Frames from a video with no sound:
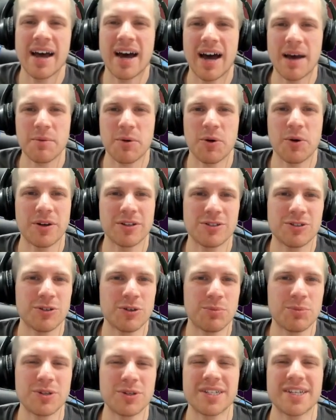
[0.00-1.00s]
I'm going
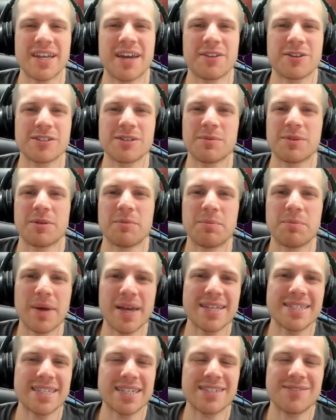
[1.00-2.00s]
to put together some of the
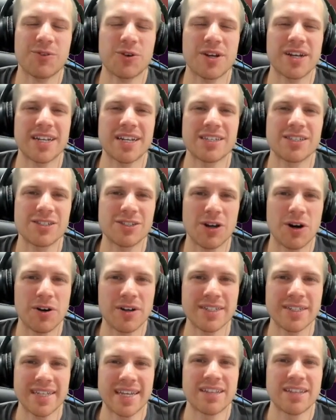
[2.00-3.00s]
basics for getting
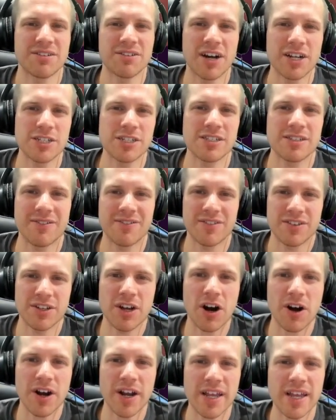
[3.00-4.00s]
started in the Legends of
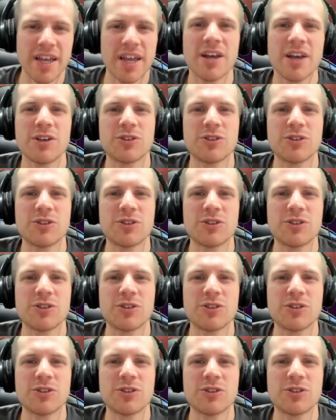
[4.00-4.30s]
Venari,